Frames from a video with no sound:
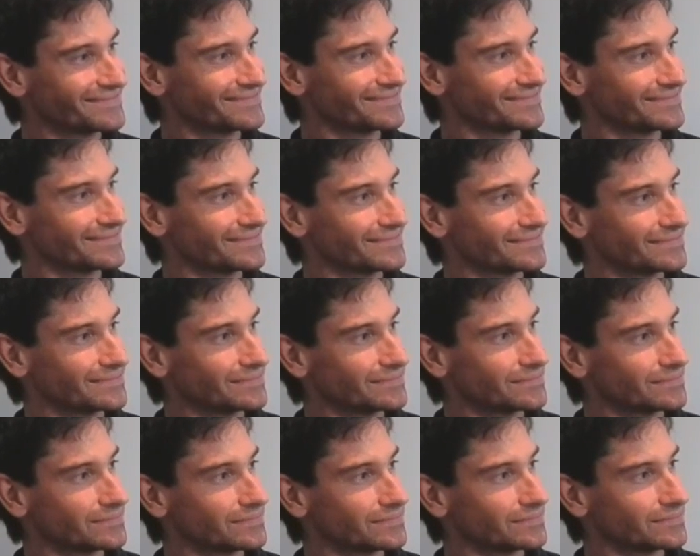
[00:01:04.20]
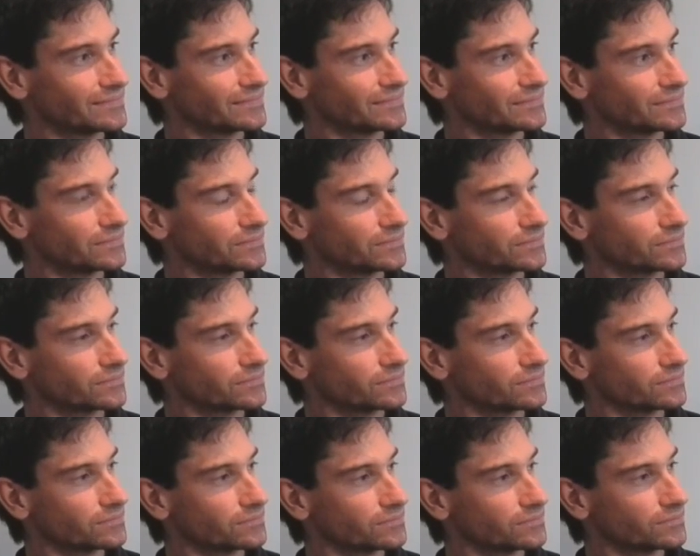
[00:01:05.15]

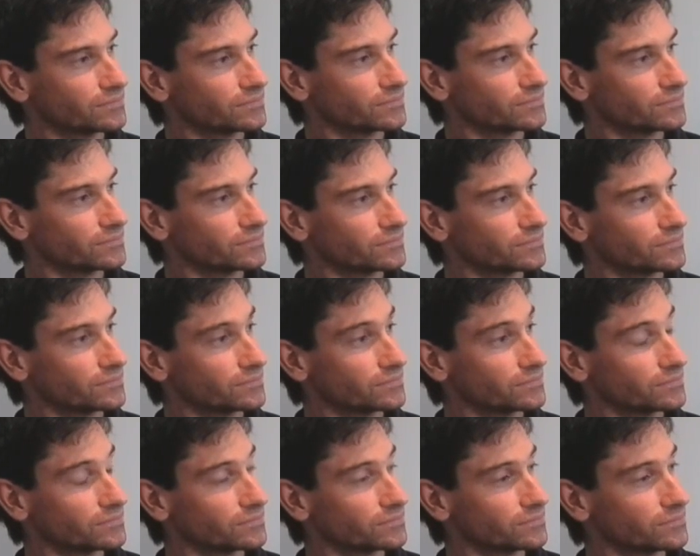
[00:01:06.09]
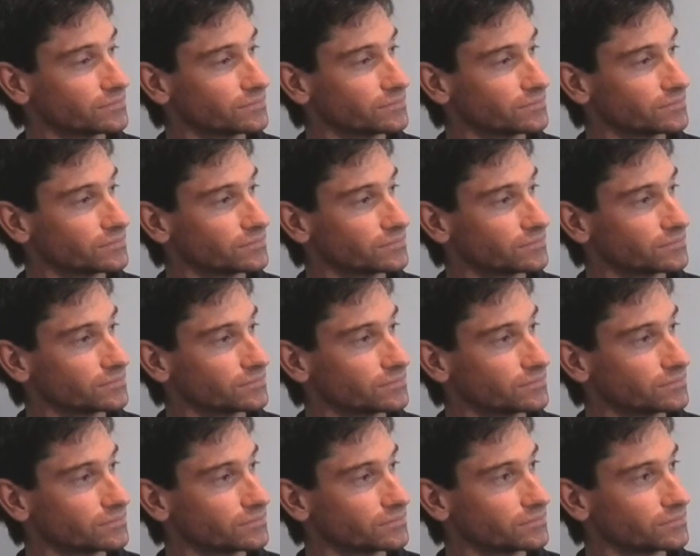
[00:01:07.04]

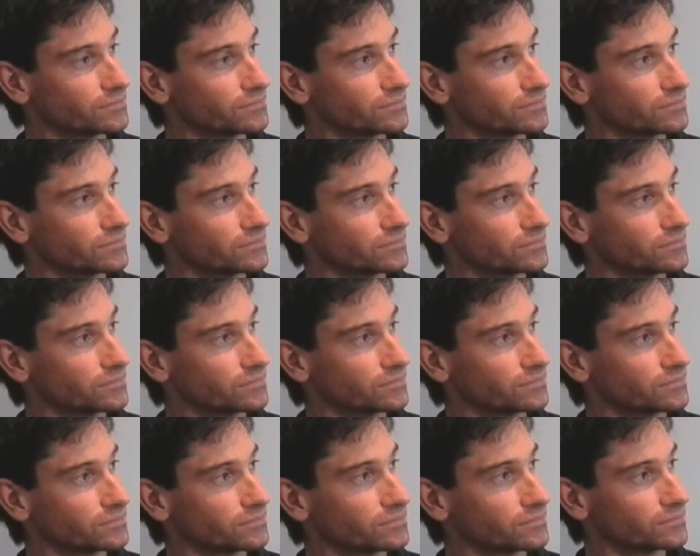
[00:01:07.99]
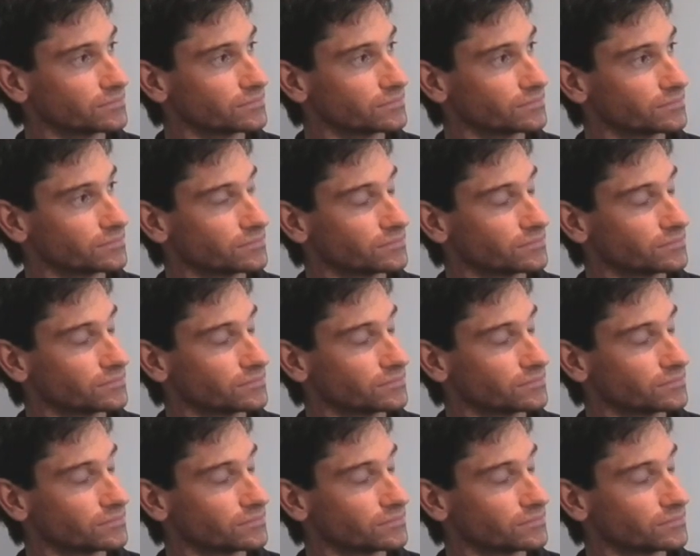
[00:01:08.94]
[no speech]